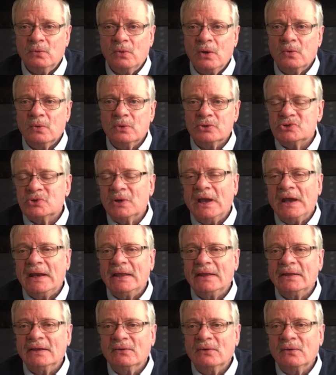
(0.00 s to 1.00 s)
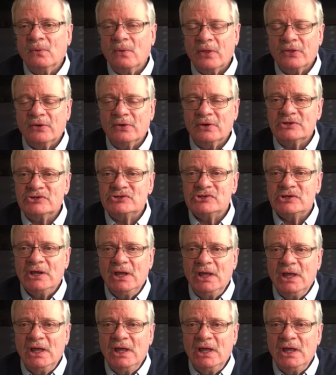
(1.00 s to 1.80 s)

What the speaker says: what we're trading, whether it's